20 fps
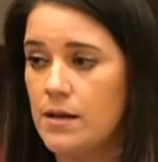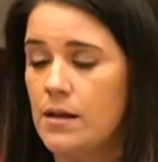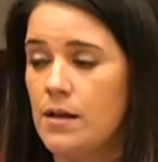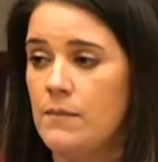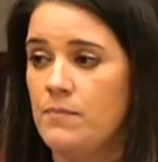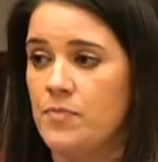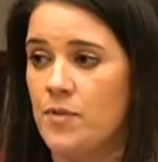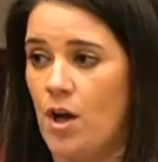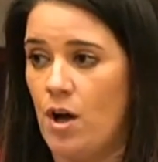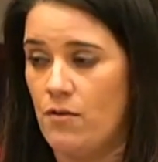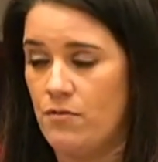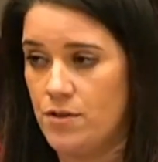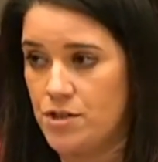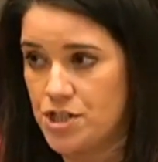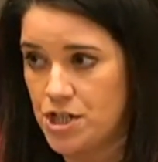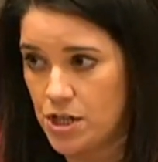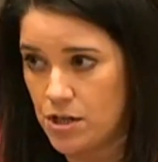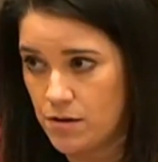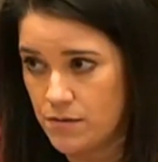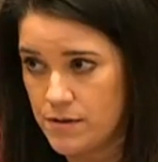of the
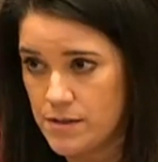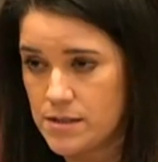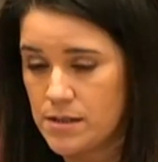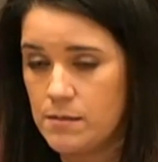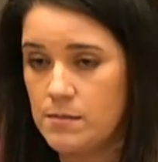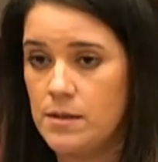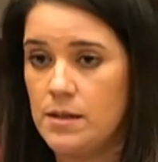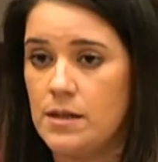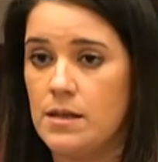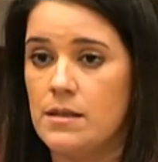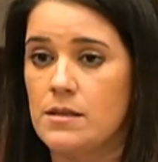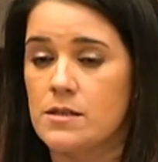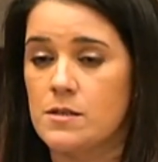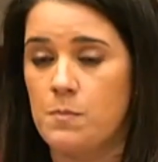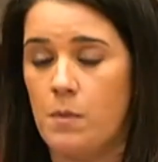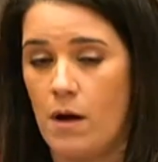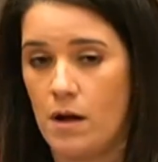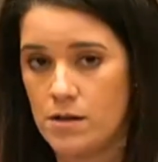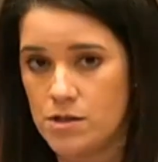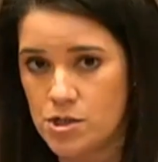chair of this committee, the
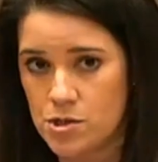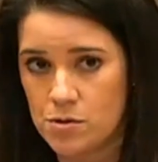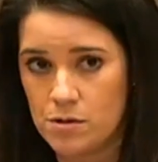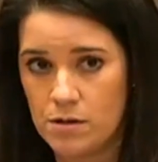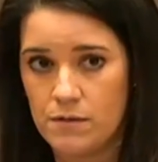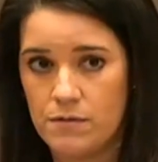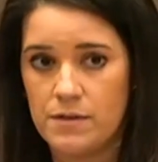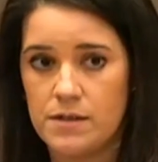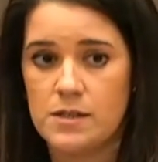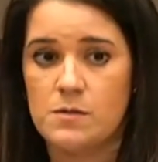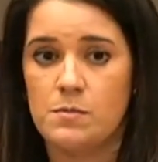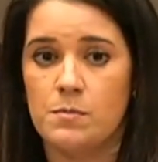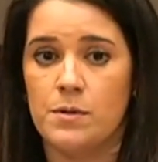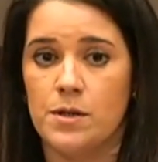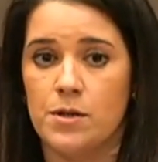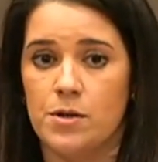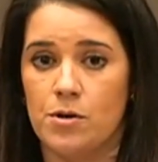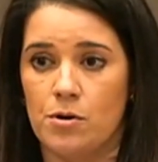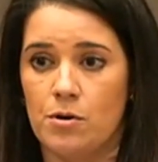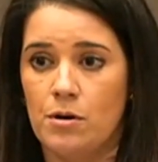sponsor of this
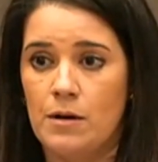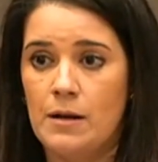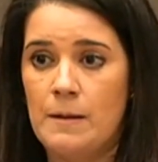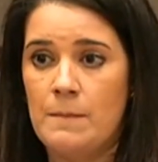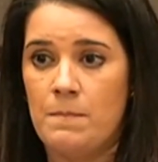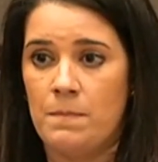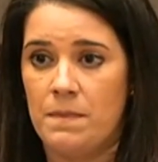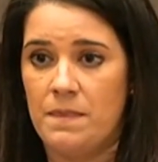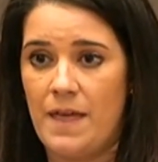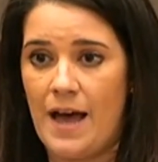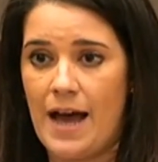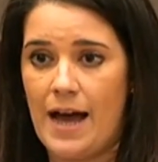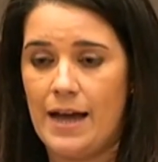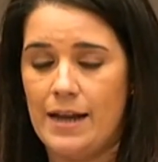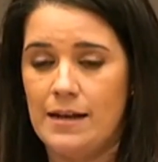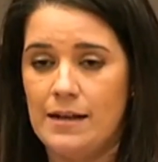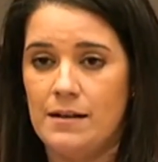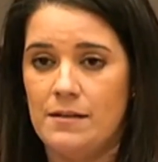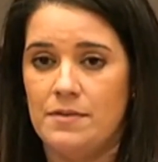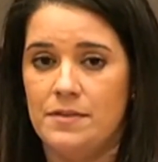bill, that
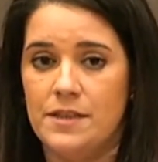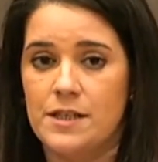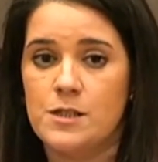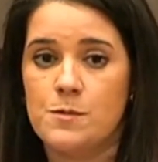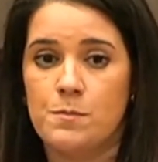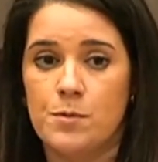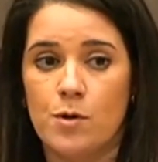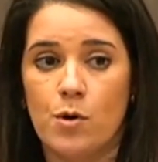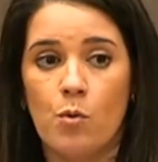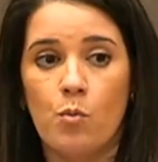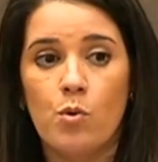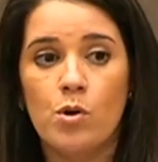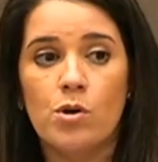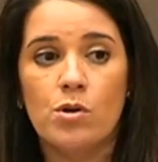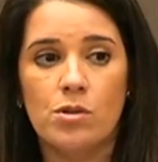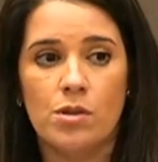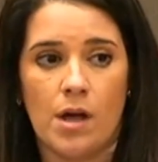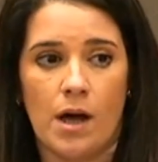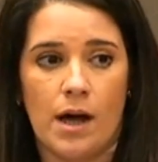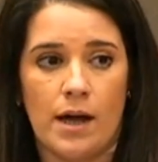this bill will
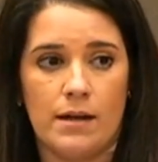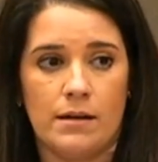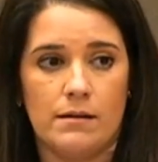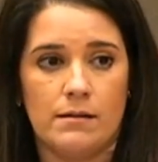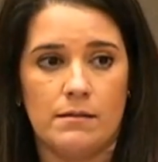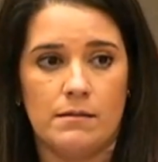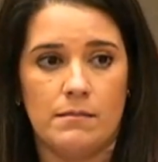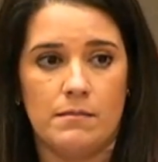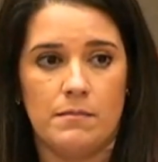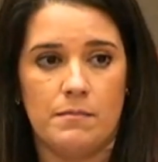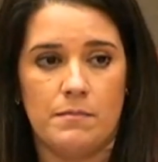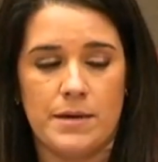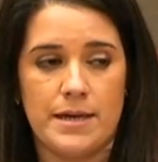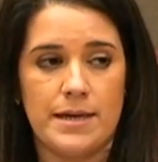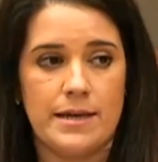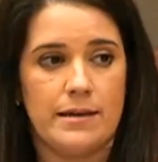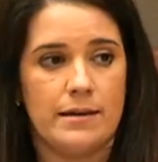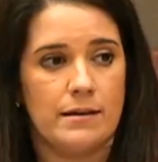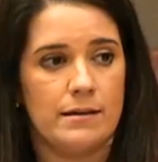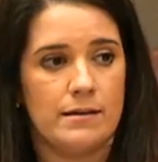not be
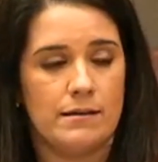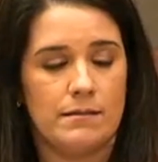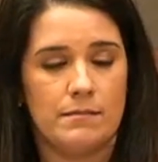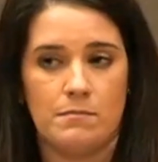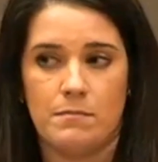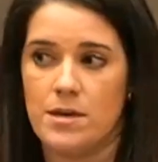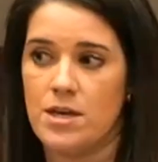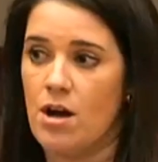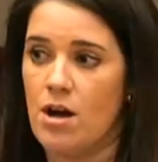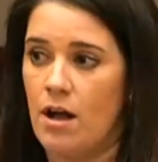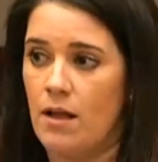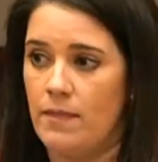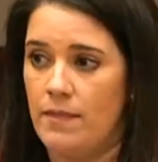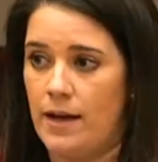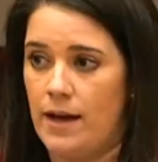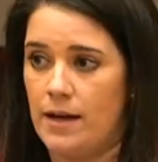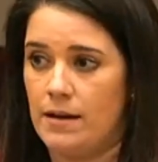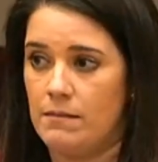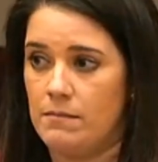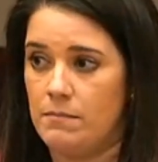beyond that.
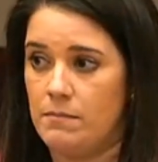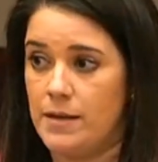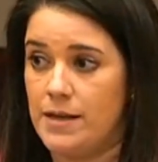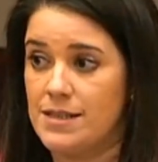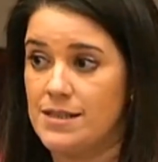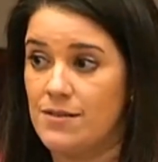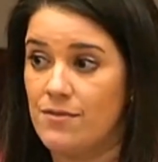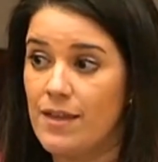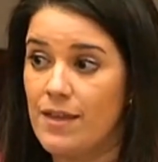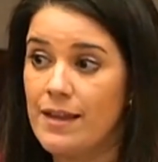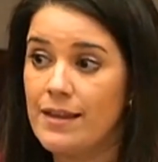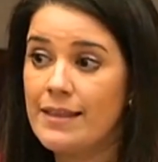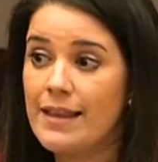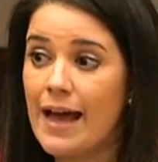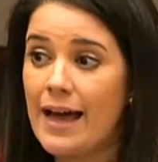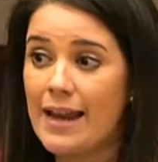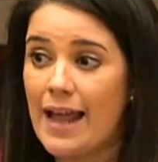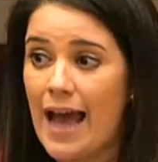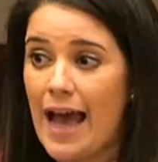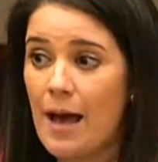Because if then that
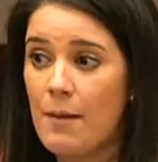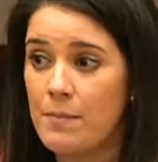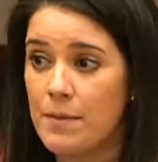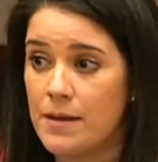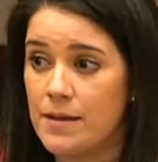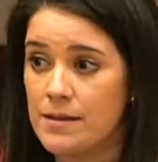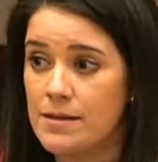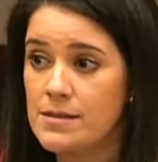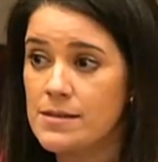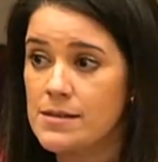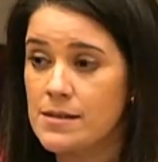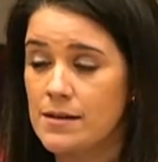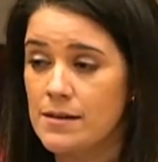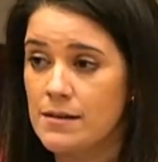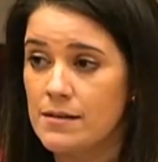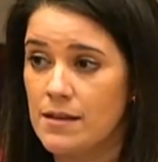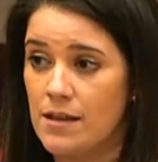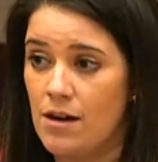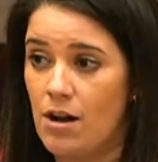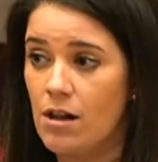happens,
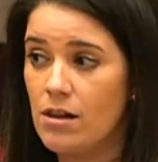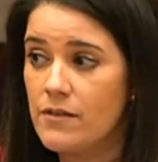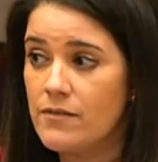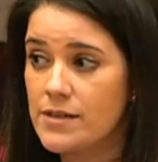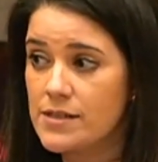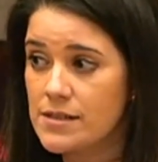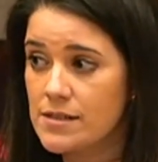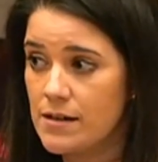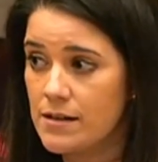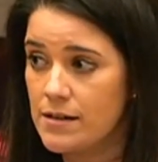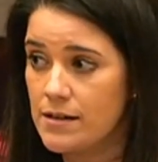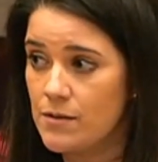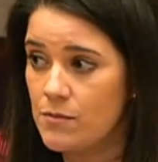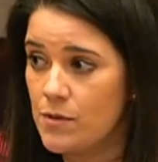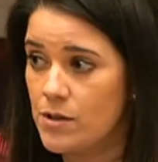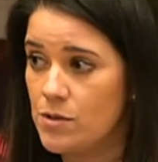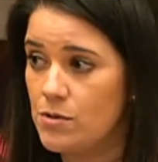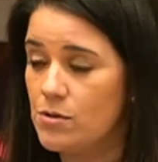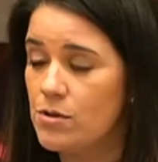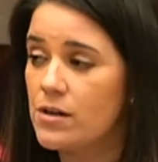then all of a sudden, when
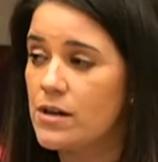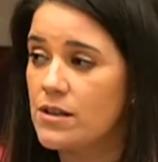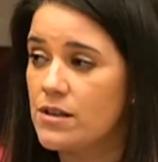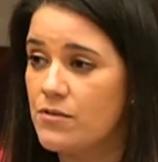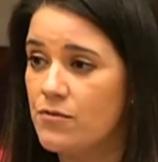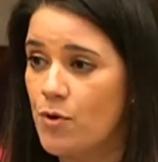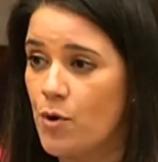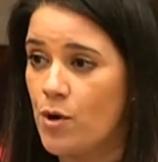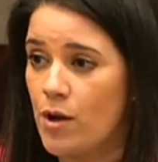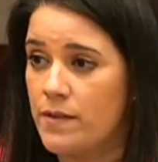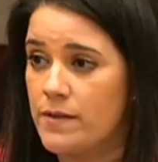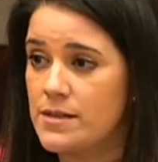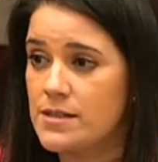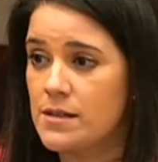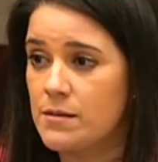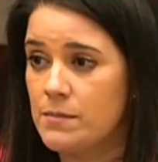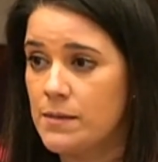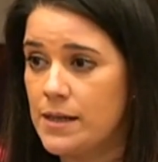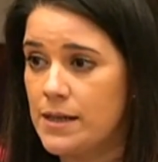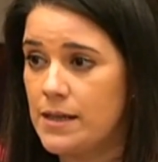you look at the vote on this
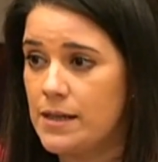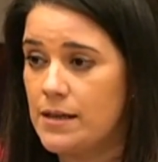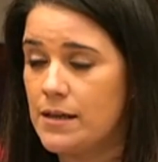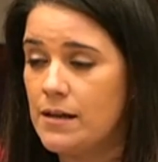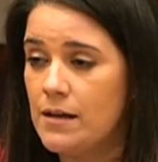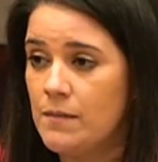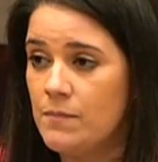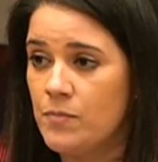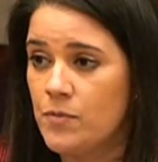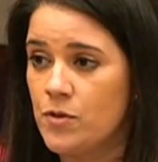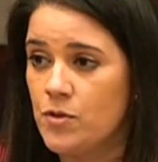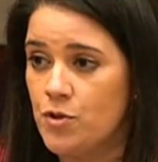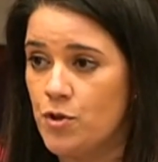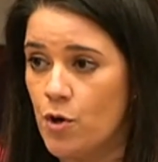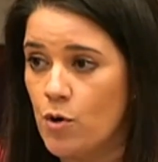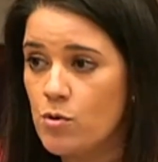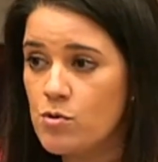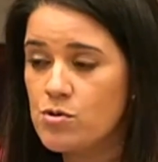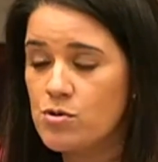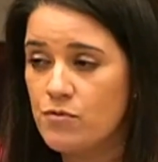committee,
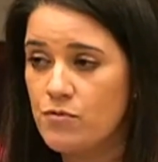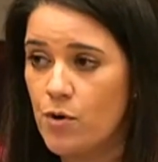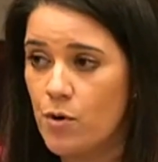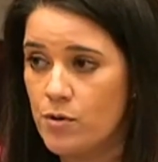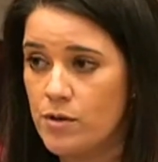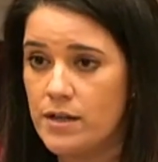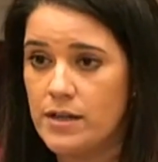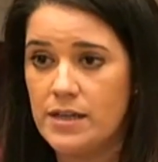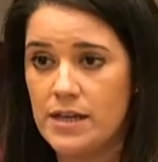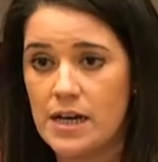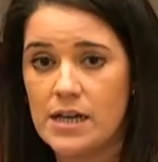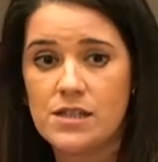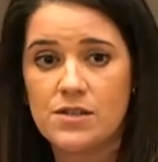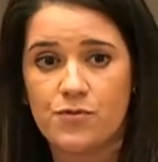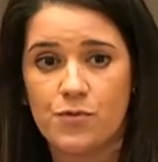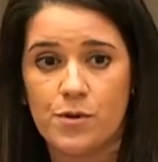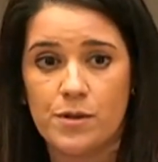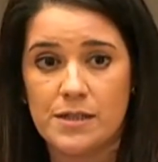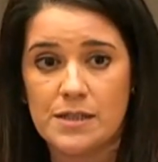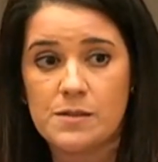those who voted yes for
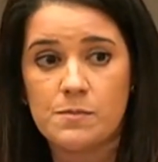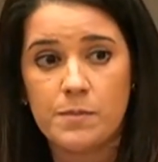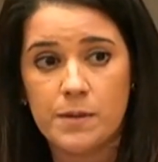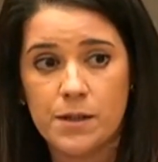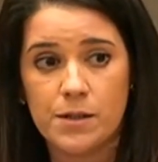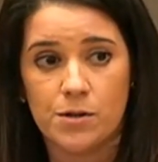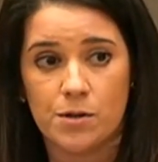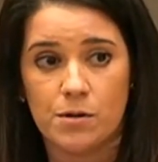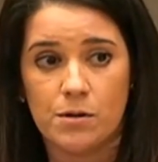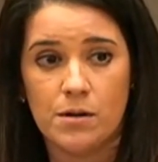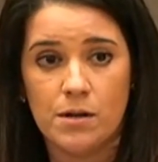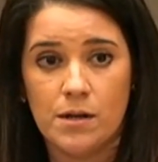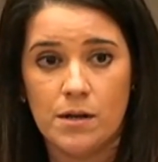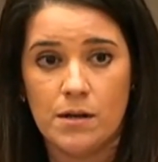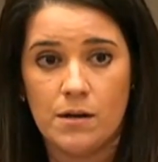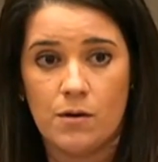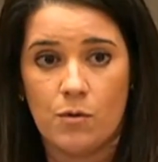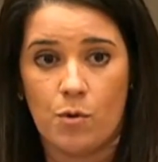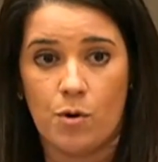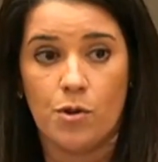this bill
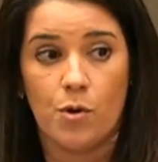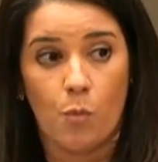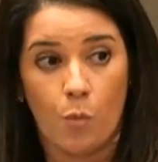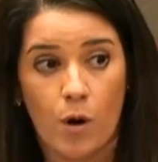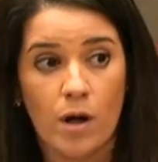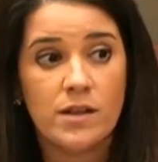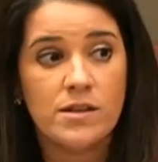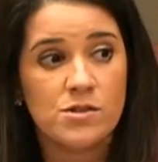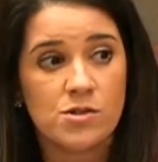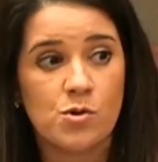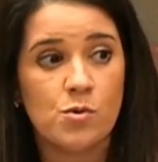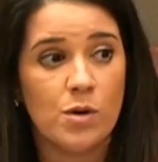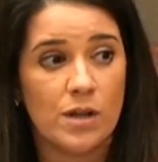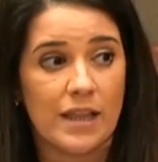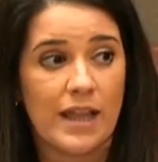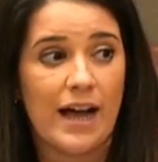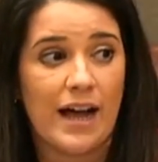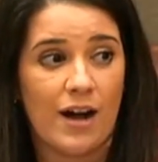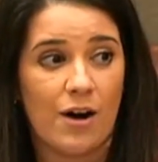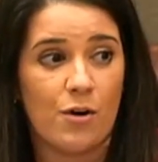were the ones who
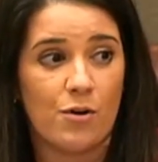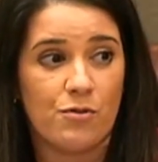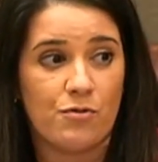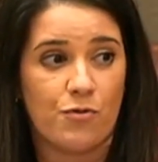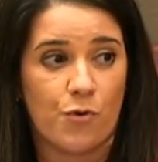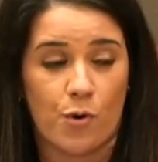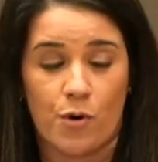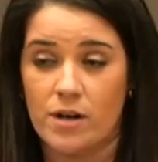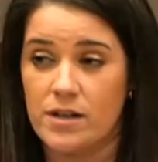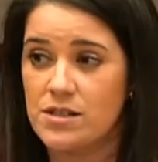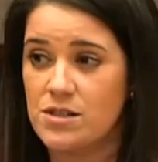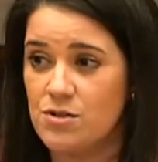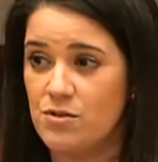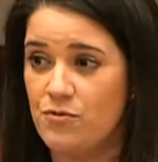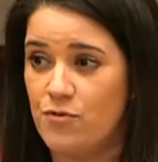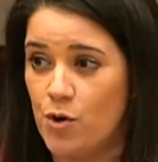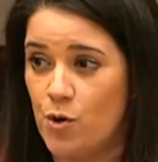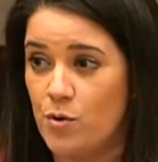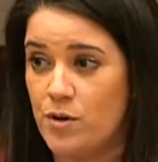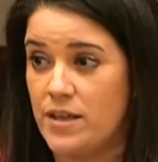allowed for us to
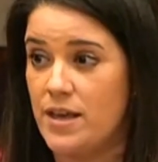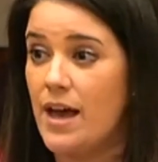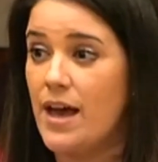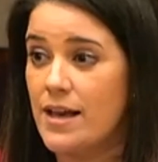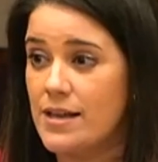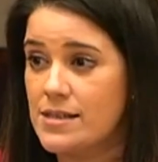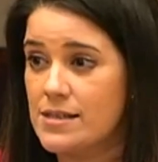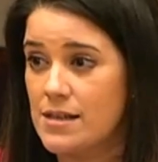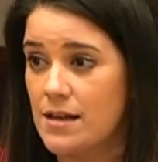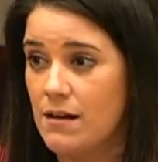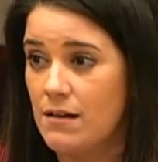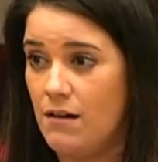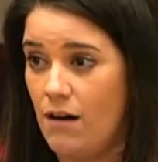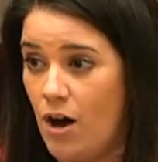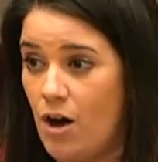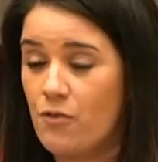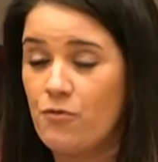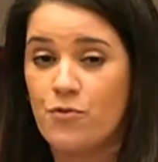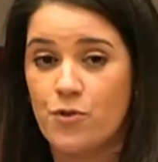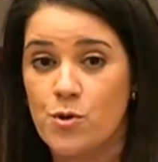vote yes on
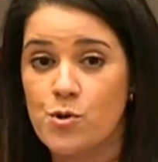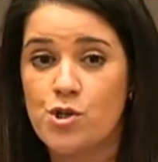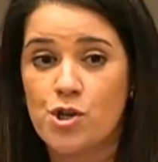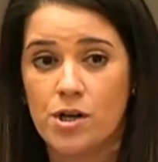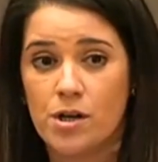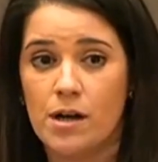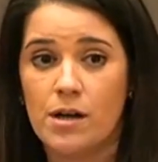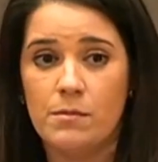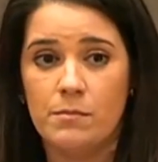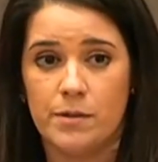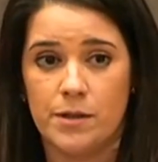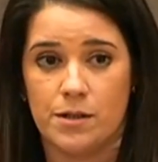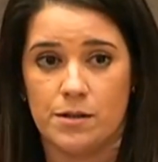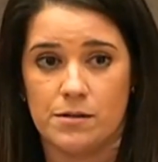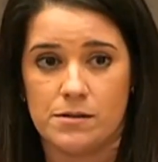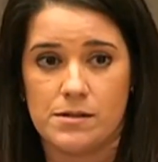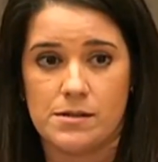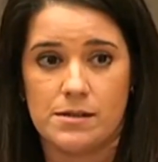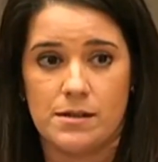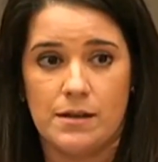future gun bills.